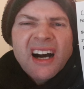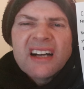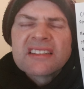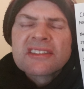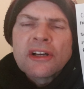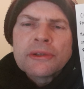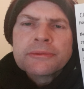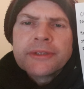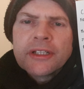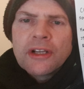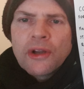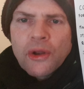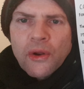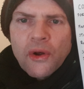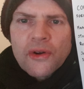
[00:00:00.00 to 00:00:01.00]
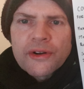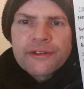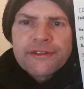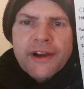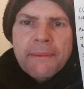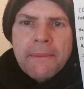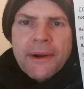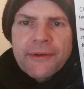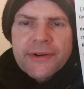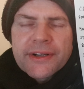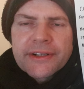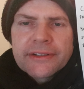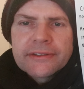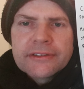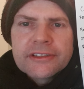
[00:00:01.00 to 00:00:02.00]
adopted a lot of
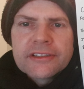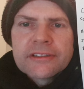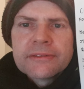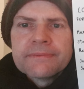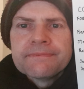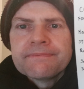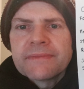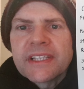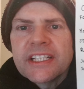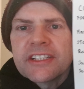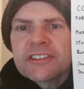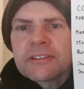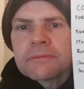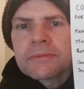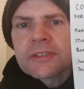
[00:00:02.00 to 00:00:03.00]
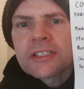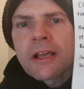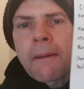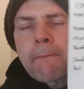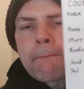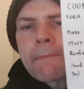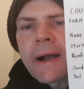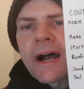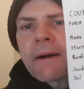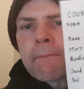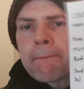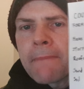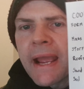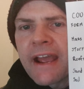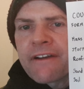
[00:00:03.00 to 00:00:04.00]
American isms,
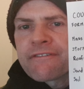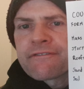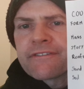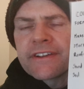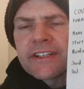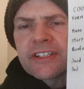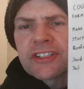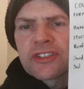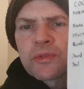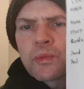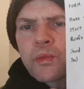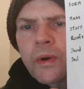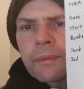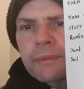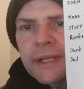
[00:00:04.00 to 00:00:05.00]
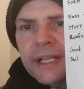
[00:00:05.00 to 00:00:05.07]
but math is one